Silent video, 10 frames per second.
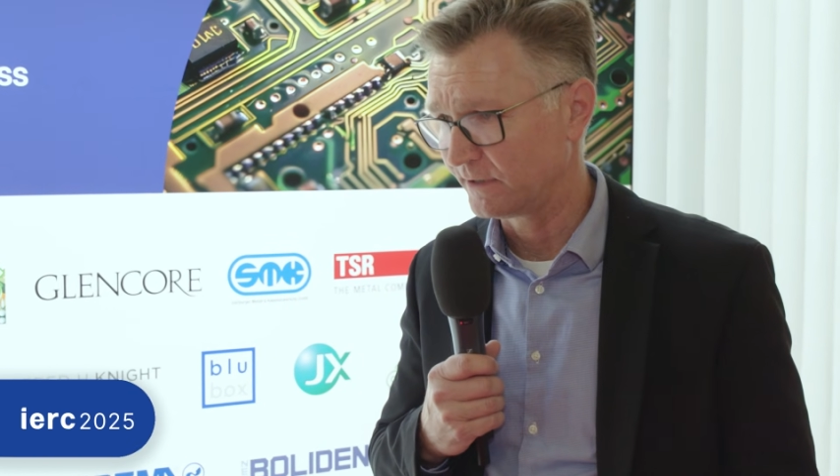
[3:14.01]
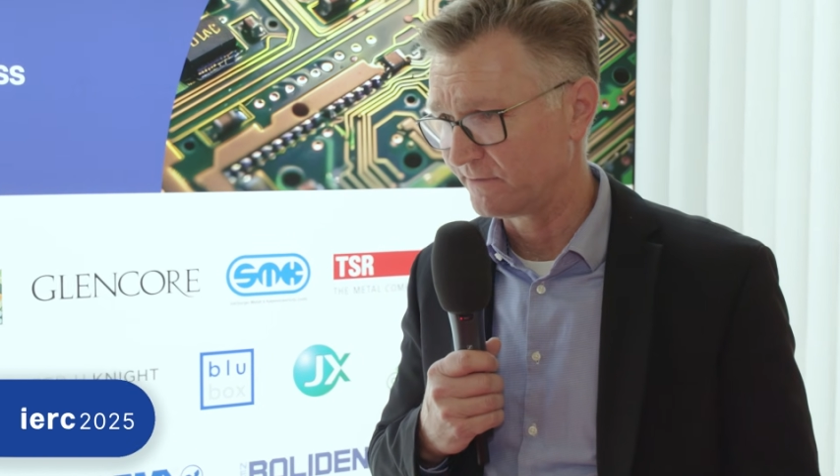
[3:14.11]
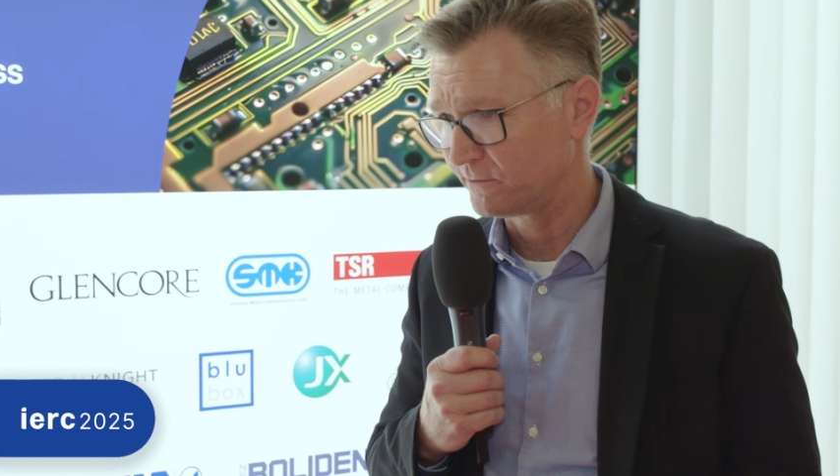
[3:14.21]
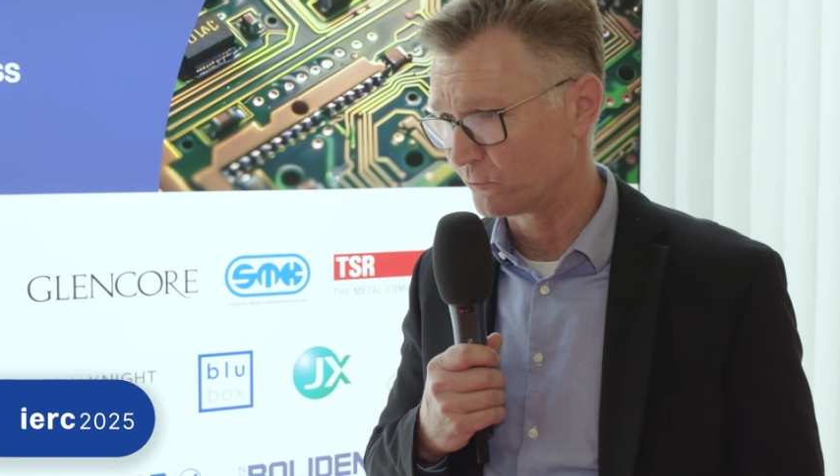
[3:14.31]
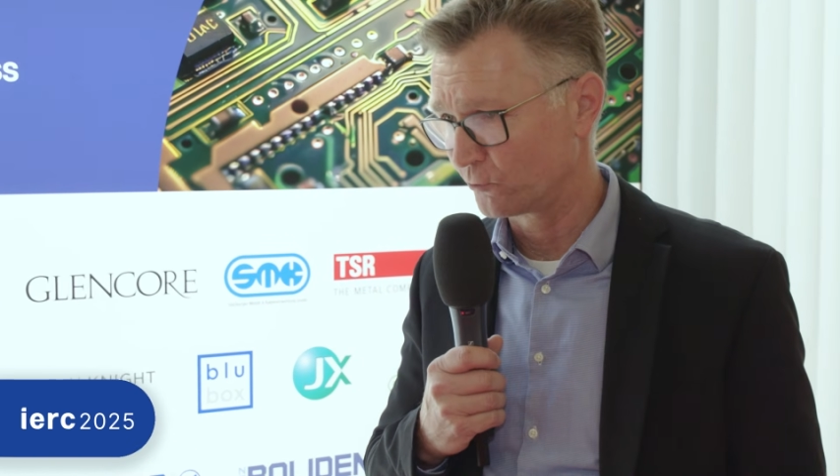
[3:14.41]

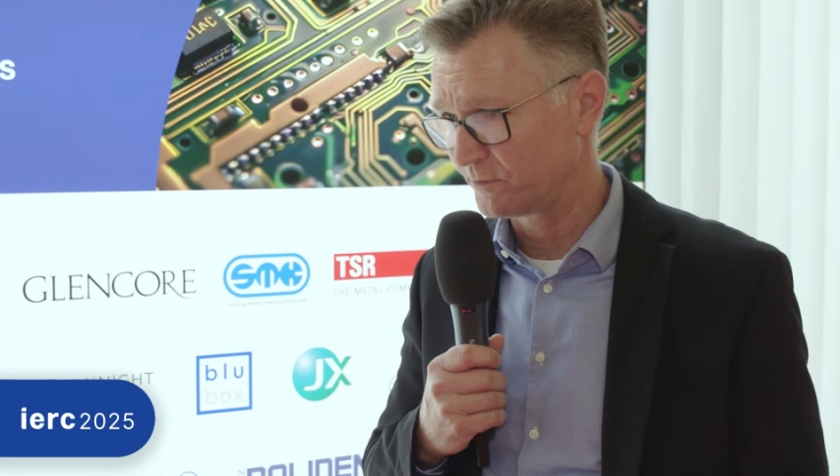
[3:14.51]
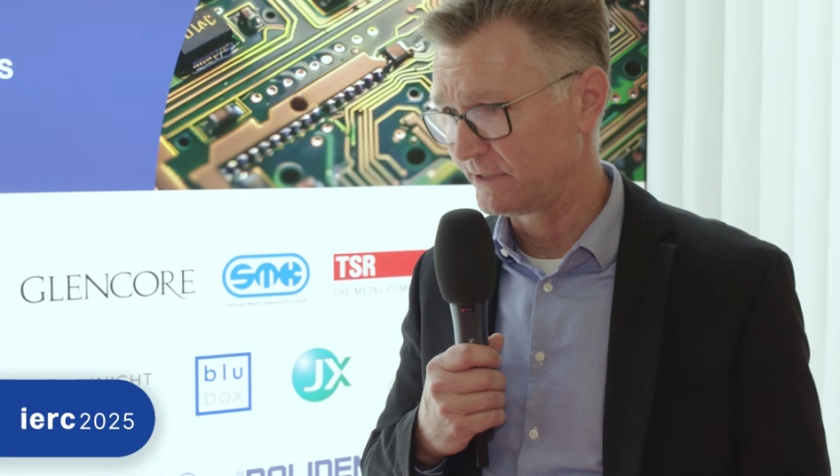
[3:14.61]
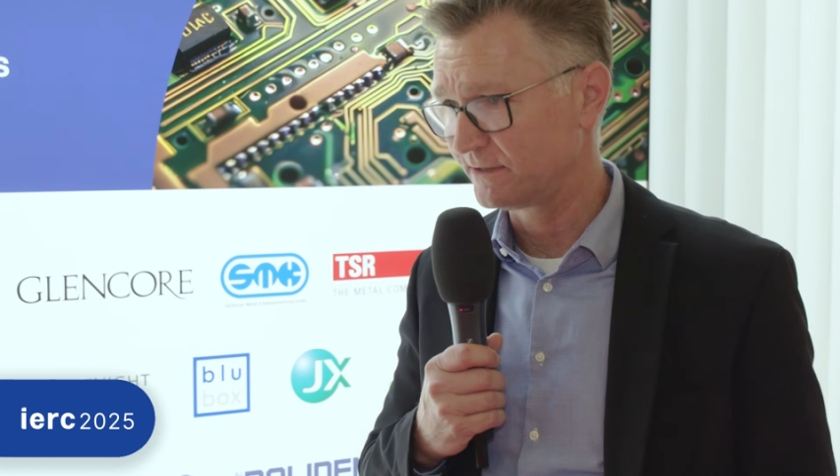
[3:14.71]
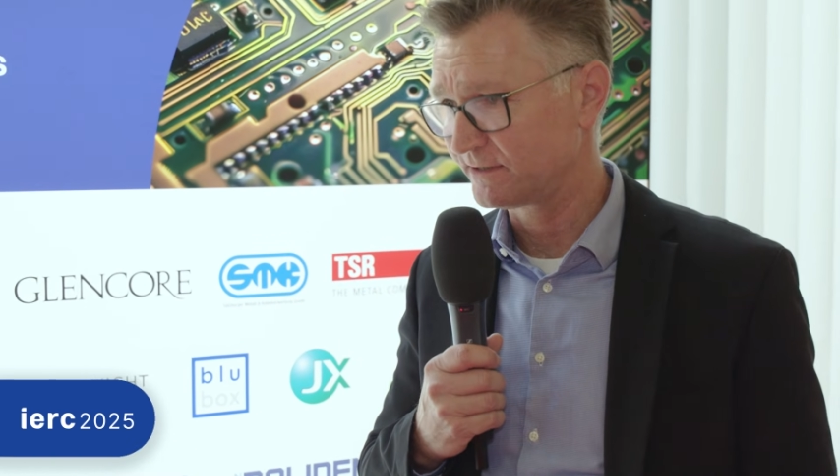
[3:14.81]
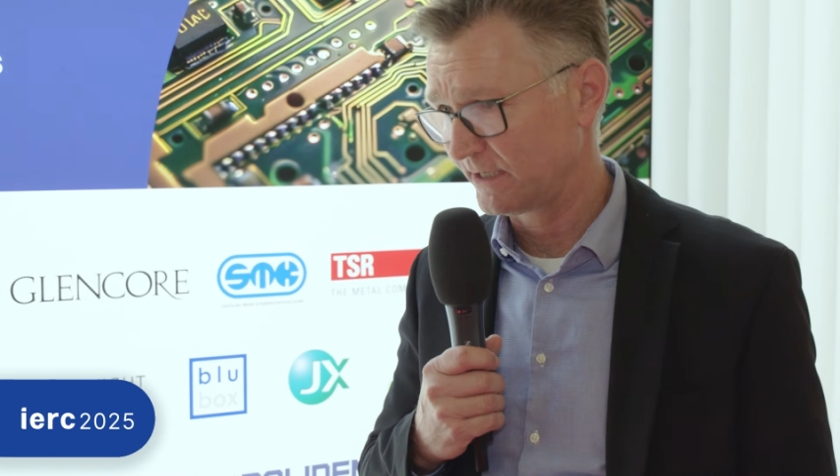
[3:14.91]
even
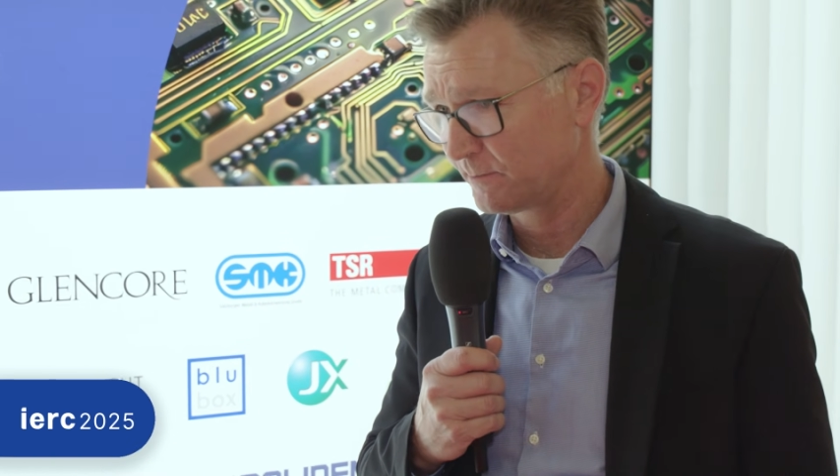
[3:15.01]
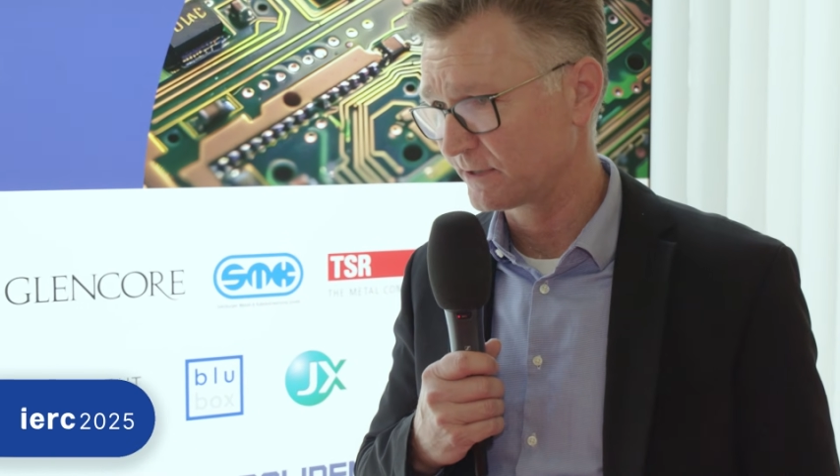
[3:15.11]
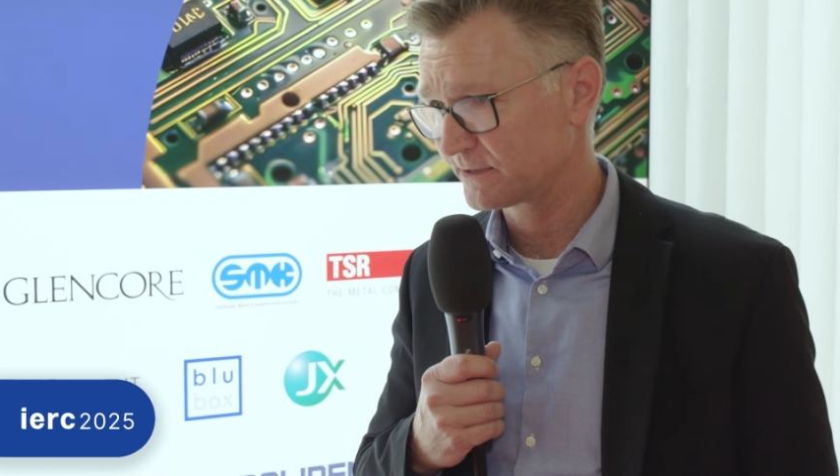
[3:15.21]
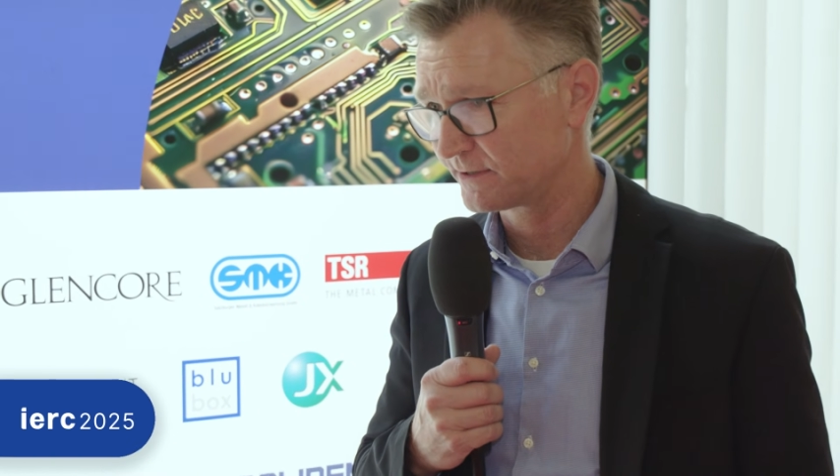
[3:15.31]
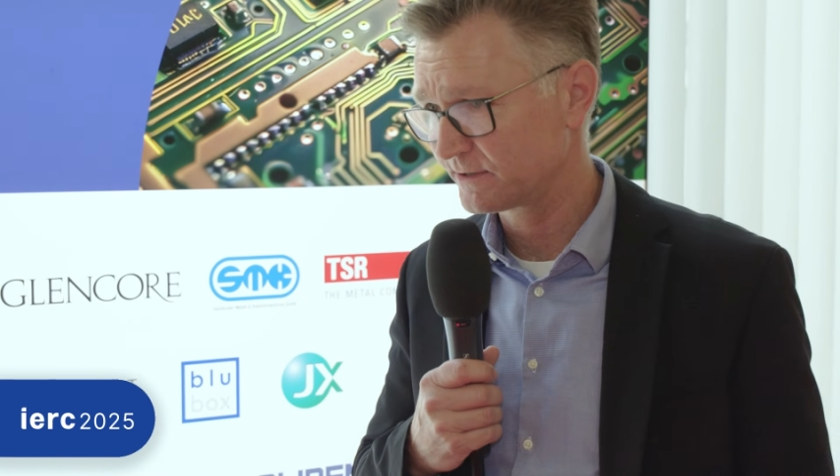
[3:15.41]
European
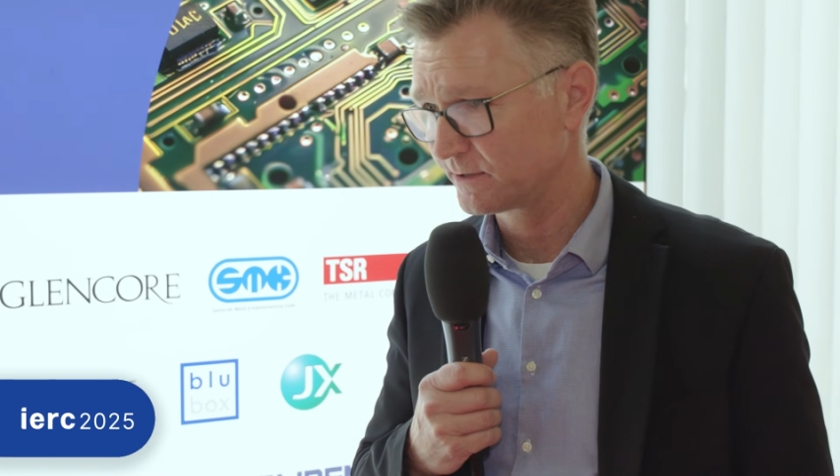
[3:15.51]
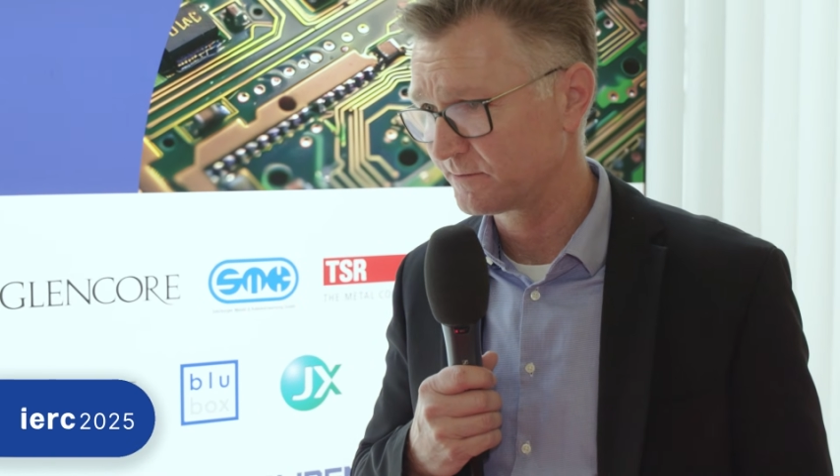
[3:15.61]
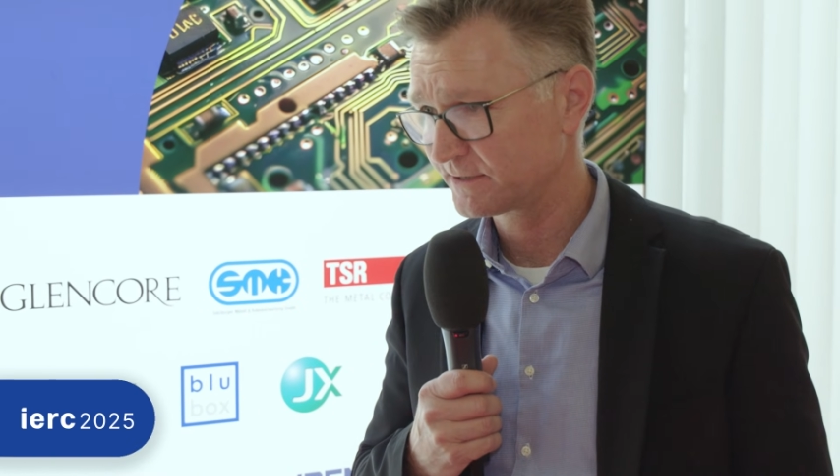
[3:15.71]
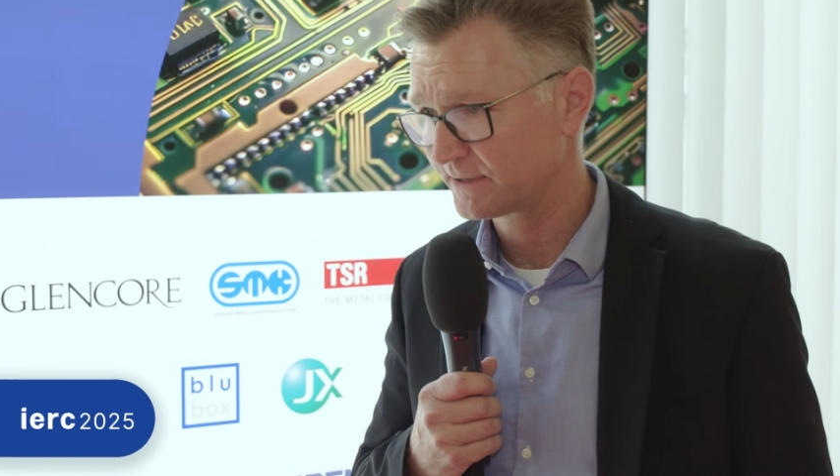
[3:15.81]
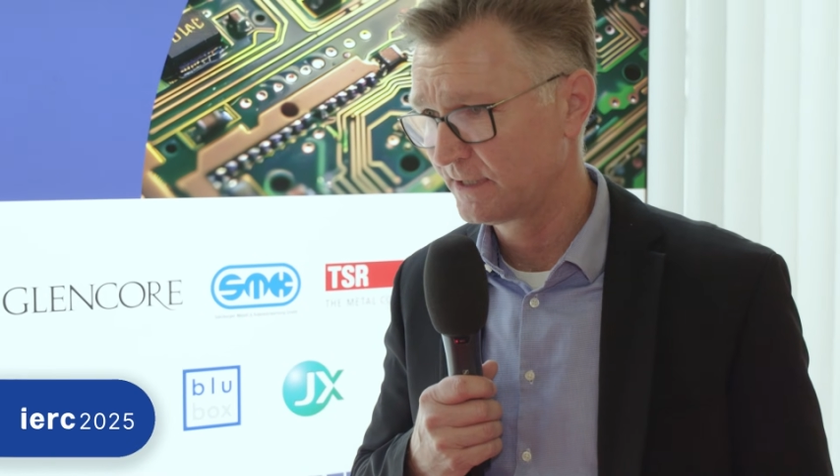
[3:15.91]
take-back
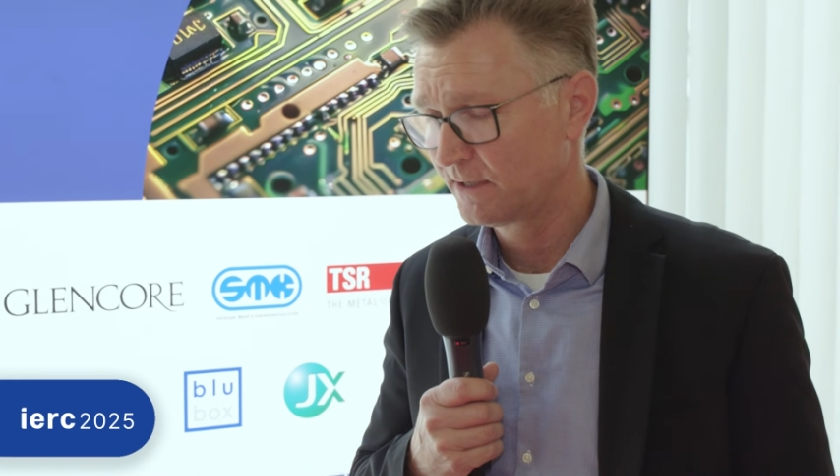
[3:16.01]
systems